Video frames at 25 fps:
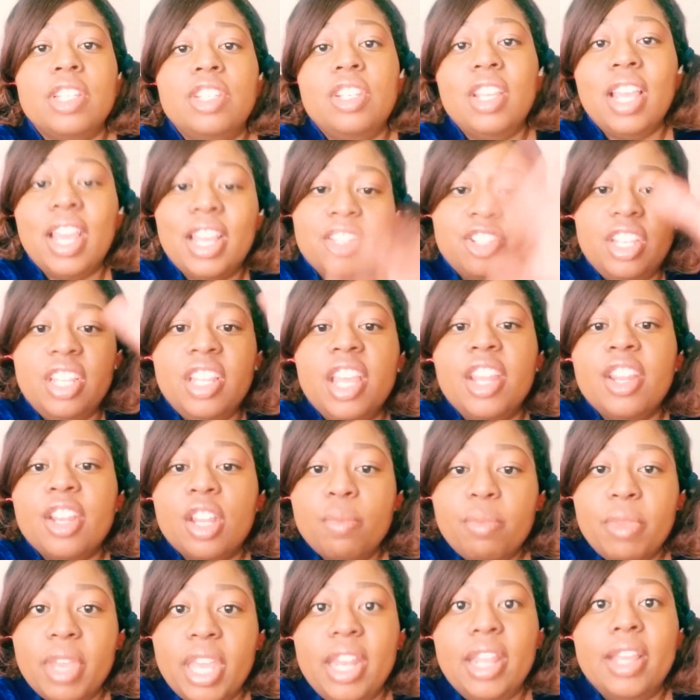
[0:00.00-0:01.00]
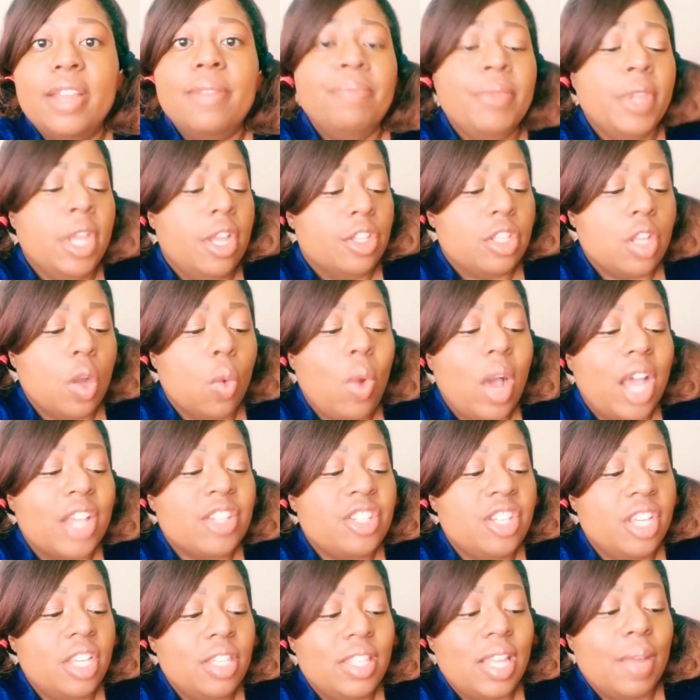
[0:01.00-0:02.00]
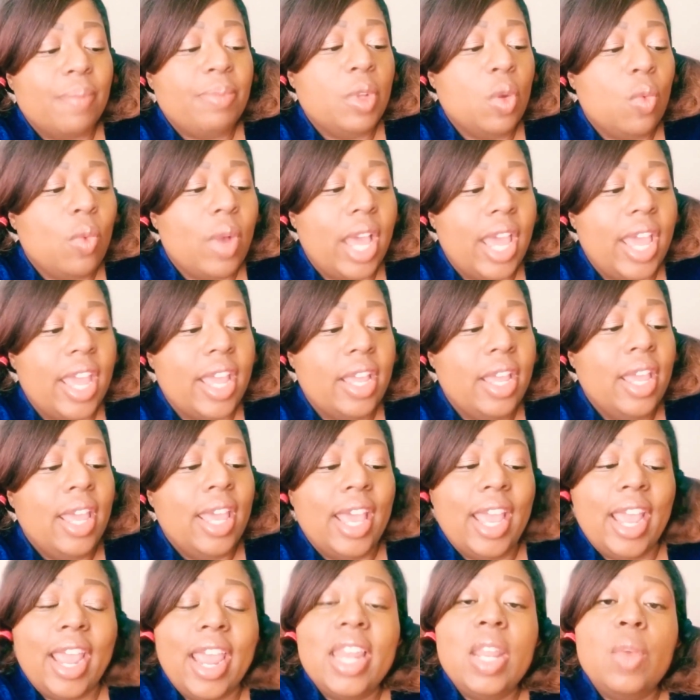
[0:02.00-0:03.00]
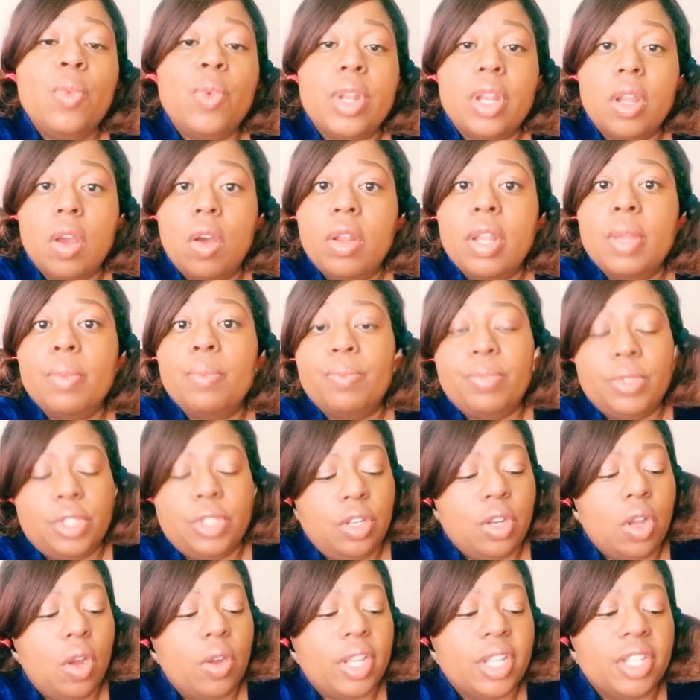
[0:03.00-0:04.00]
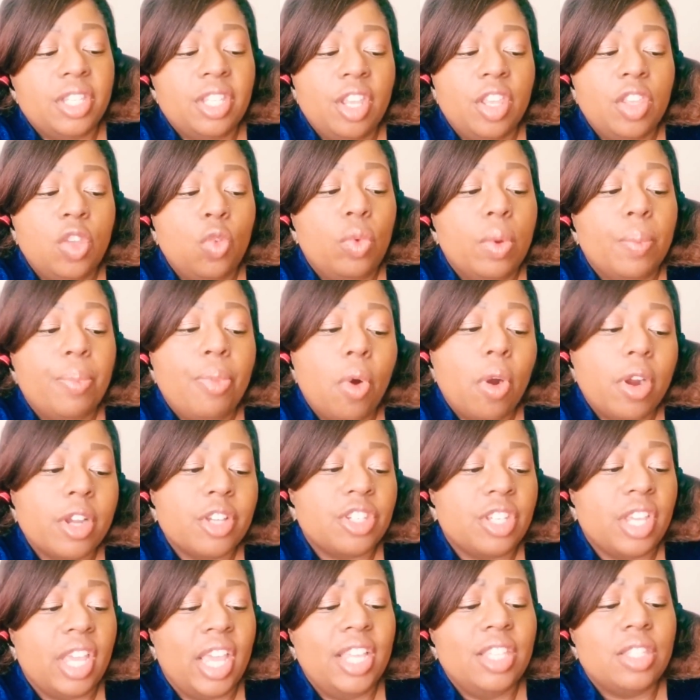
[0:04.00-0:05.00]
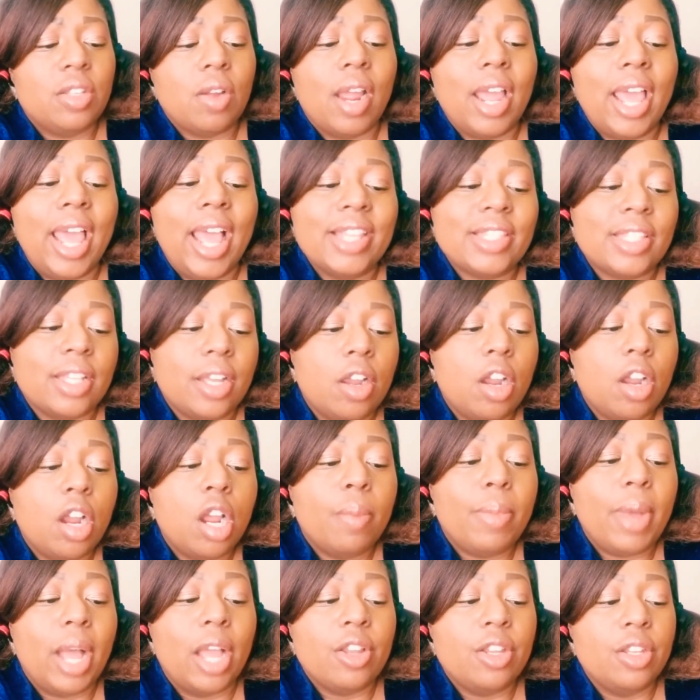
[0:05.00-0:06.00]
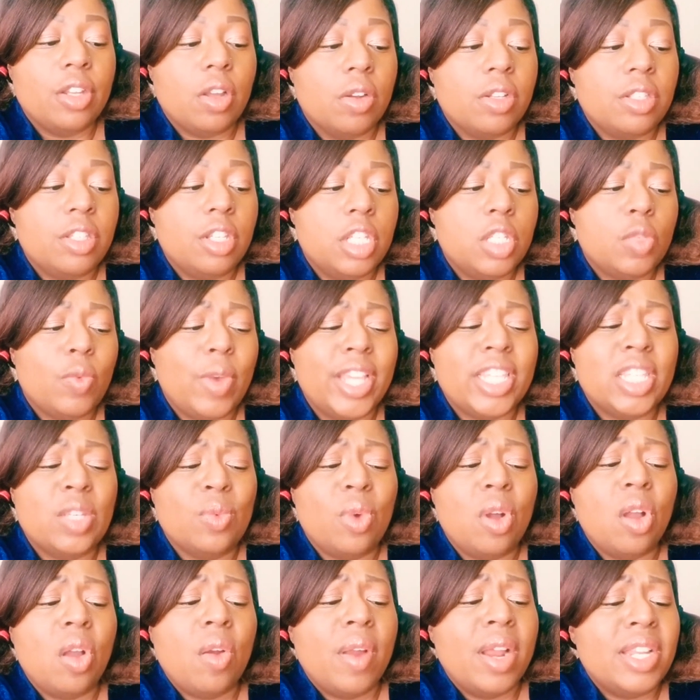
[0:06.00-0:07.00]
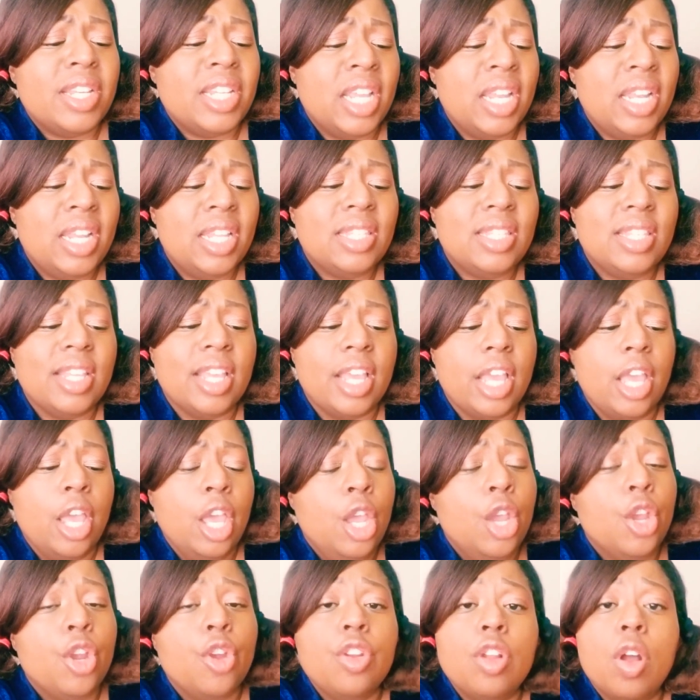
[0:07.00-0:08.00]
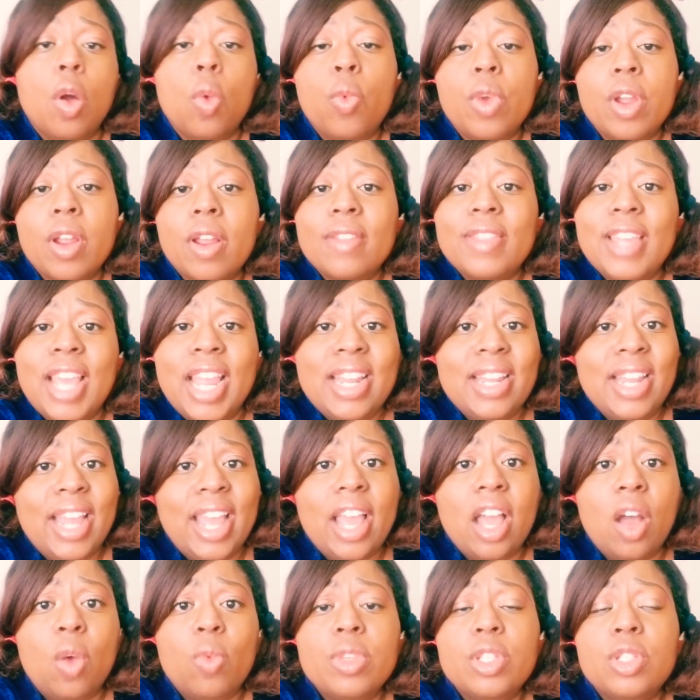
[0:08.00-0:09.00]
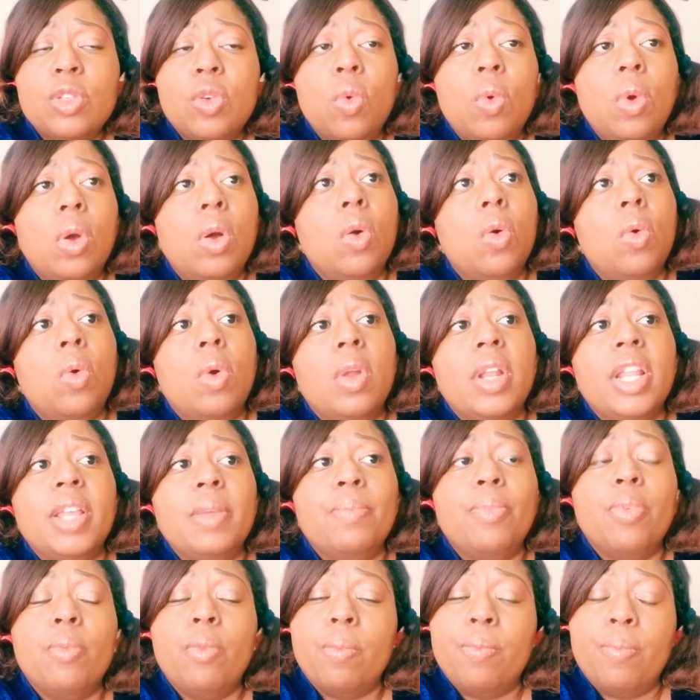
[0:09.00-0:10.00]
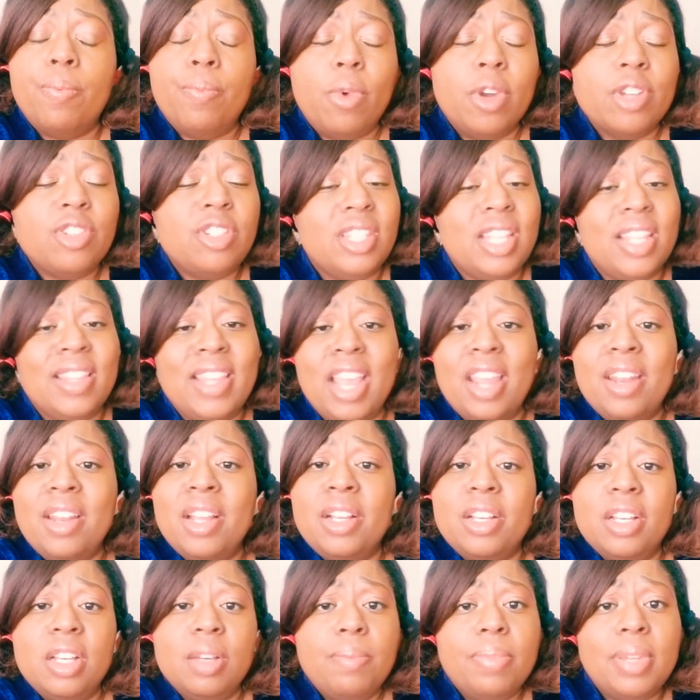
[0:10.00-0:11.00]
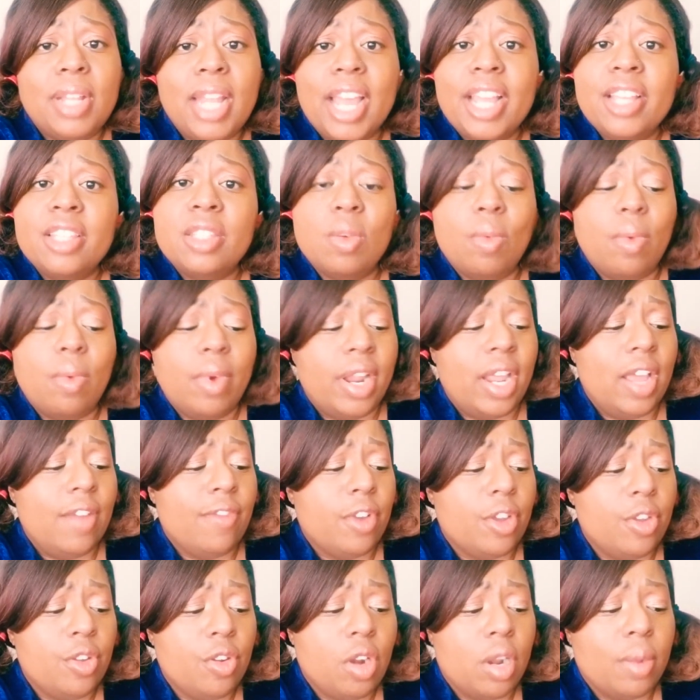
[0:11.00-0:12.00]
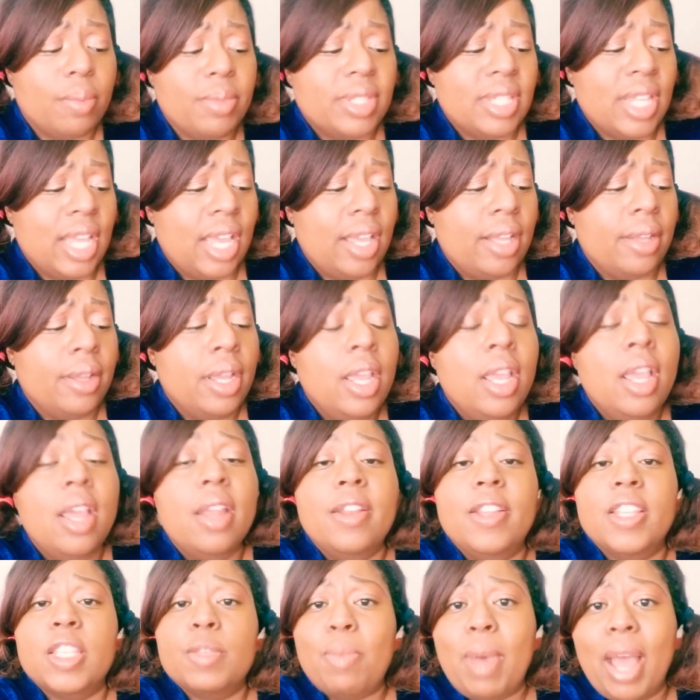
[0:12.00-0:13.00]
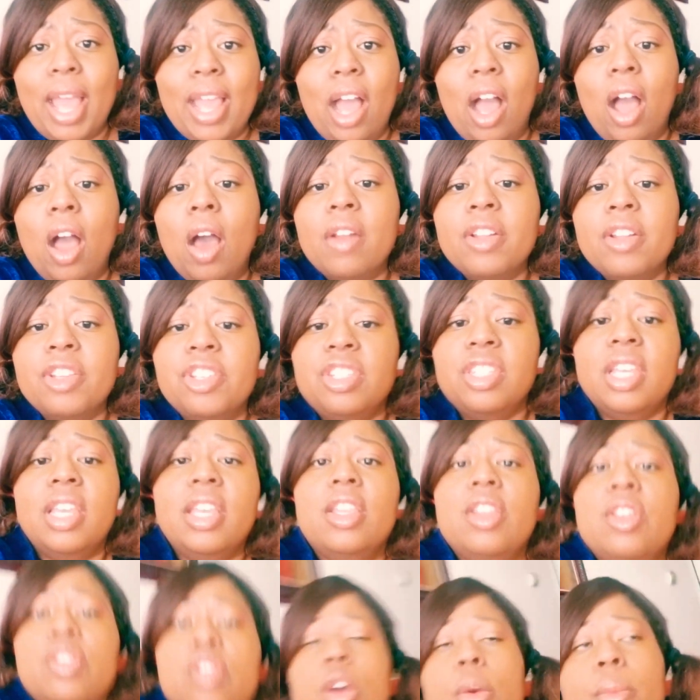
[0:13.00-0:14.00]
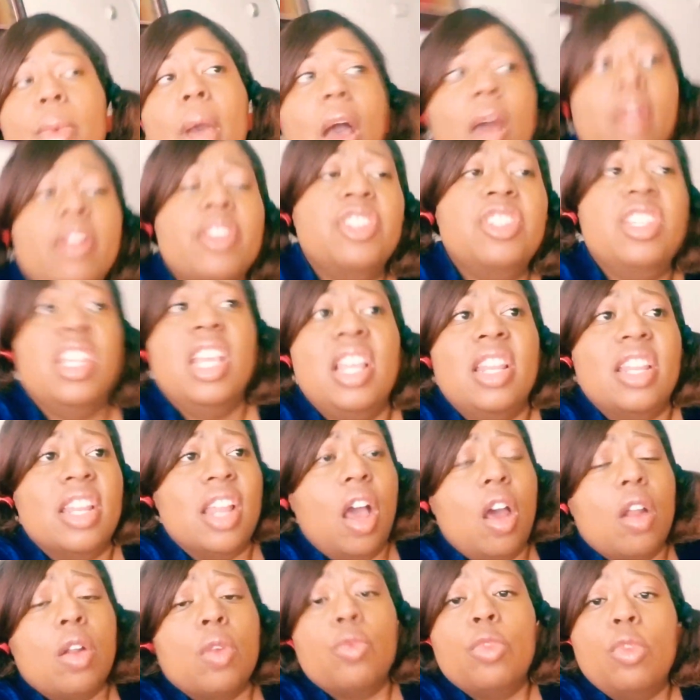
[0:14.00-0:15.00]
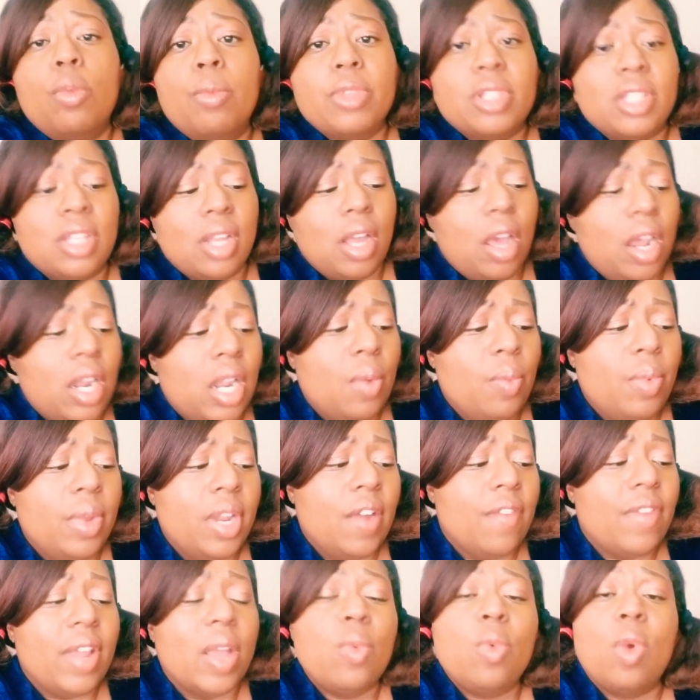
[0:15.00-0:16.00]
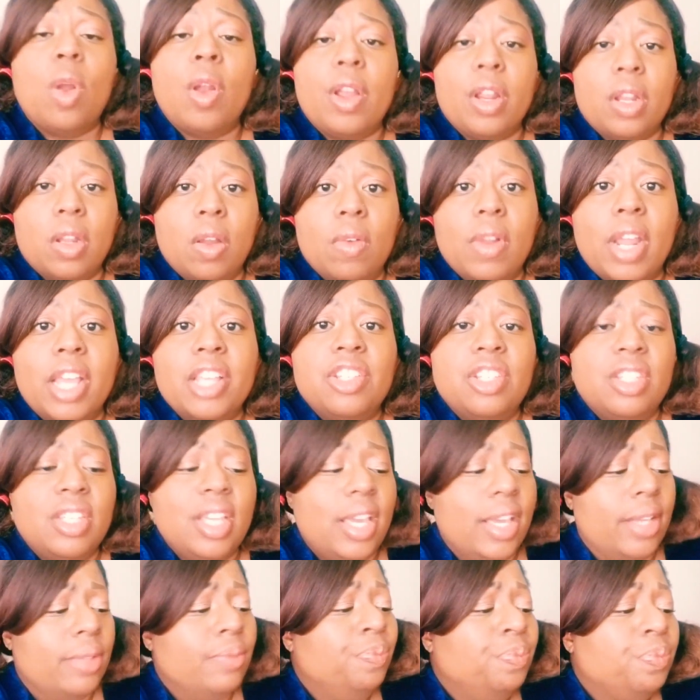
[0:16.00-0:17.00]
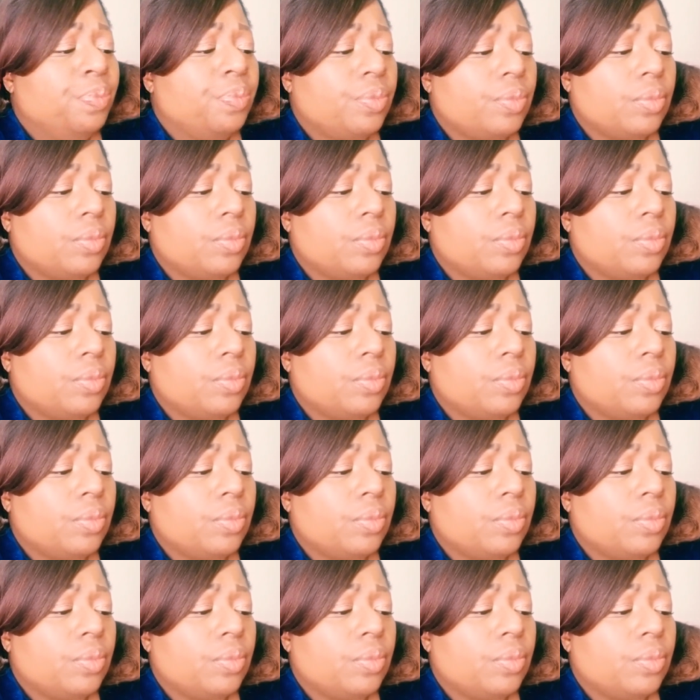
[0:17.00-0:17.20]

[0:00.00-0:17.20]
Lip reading: She needed a minute. So while she stepped away, Andy went on and continued with Portia. He started asking her about the situation with her and Dennis, and where they now, was going on. And Portia said they in a good place or whatever, you know what I'm saying, despite all the shit, all the cheating and all the rumors and all that, whatever, they working on their shit.